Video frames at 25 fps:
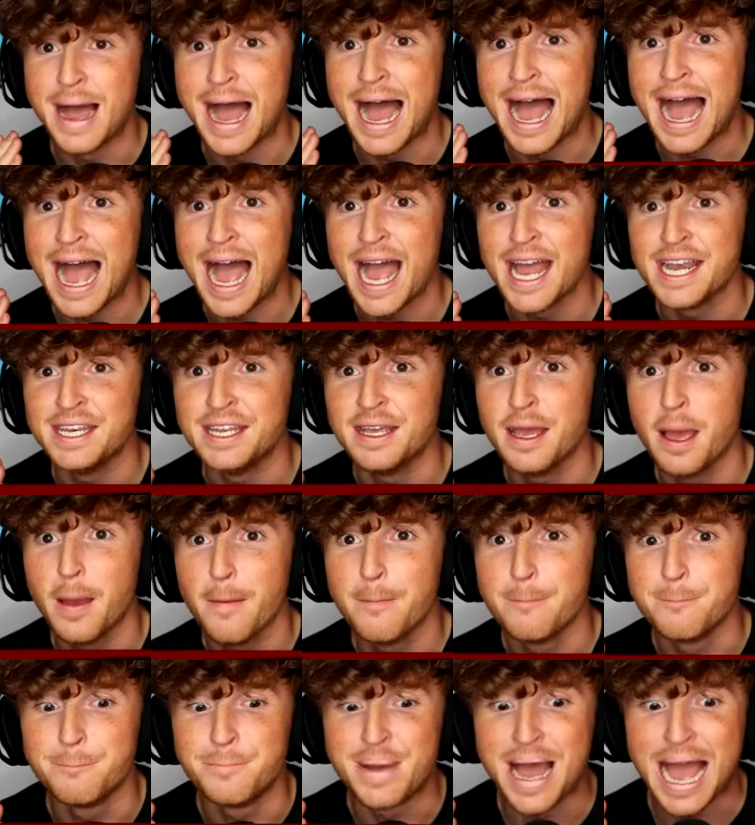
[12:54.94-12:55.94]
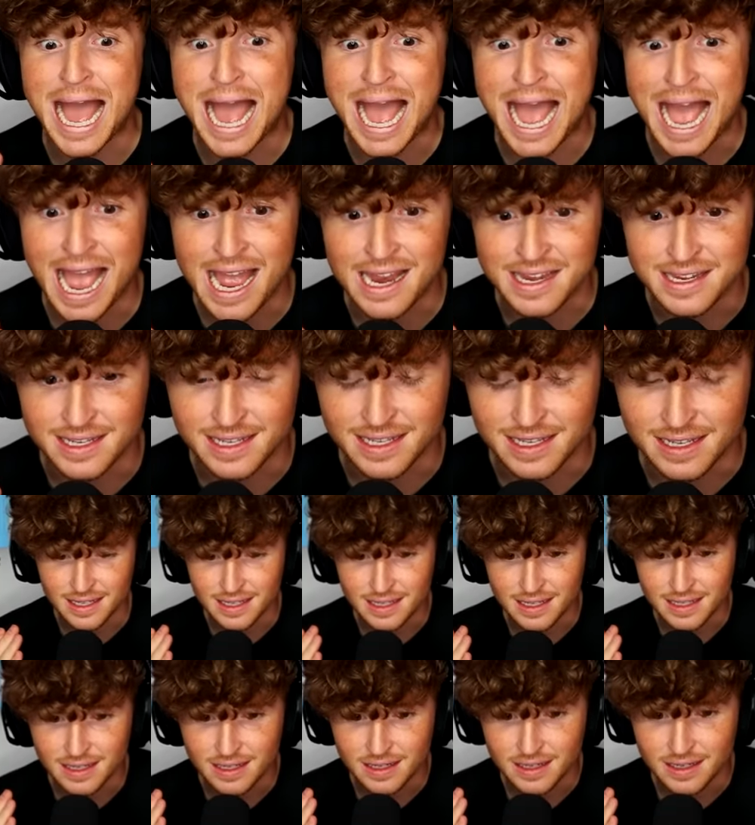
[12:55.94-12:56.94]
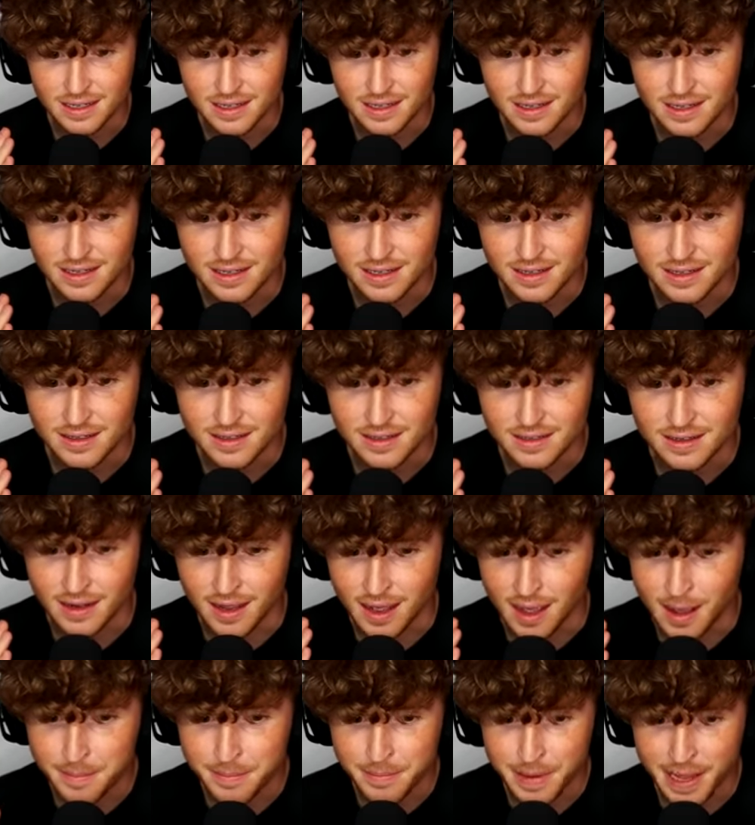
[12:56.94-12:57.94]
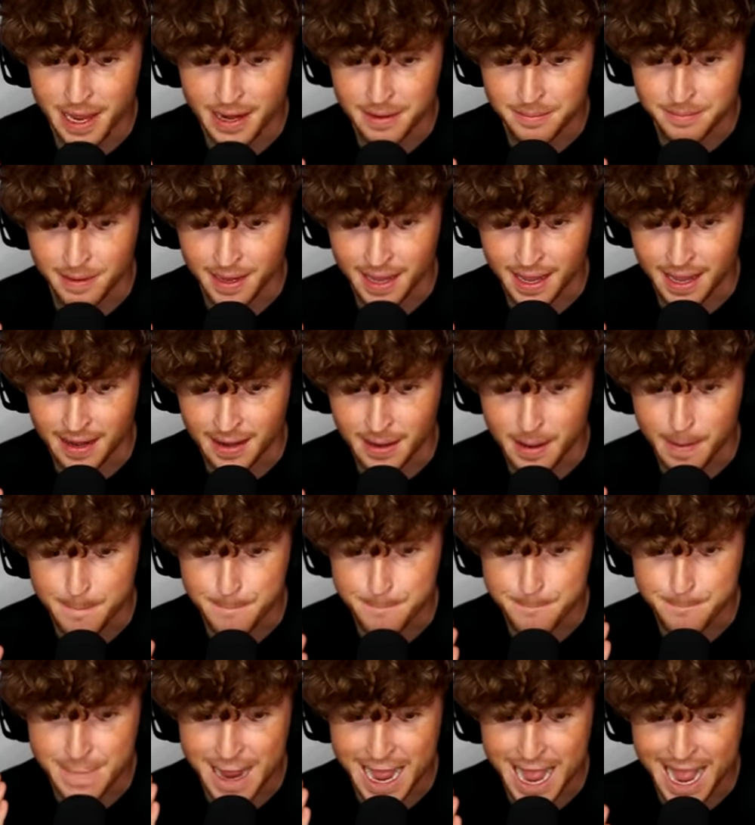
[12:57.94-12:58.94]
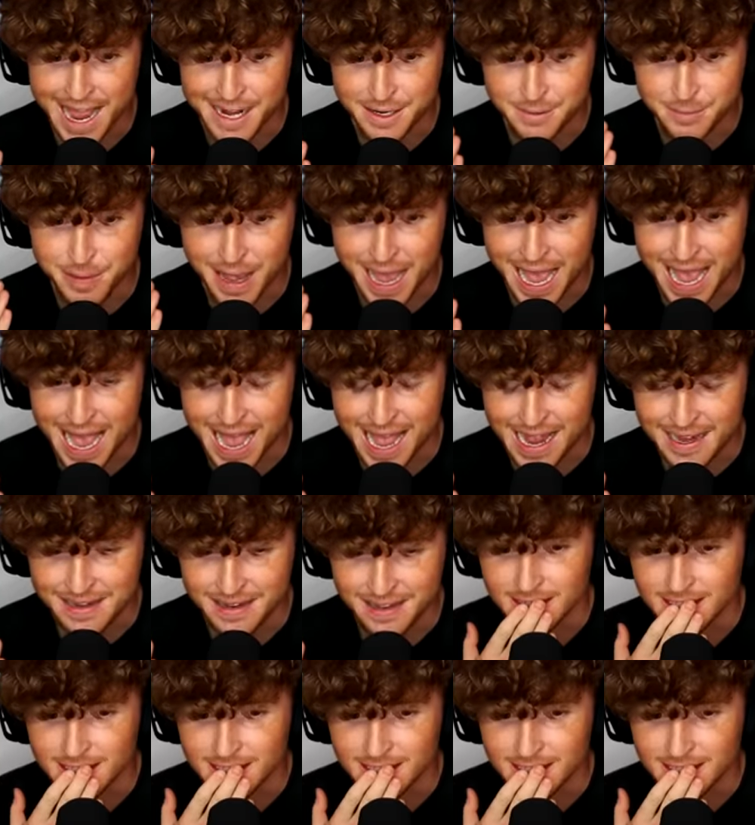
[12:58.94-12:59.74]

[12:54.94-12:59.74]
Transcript: Bad Bad. Not Ban Ban, Bad Bad.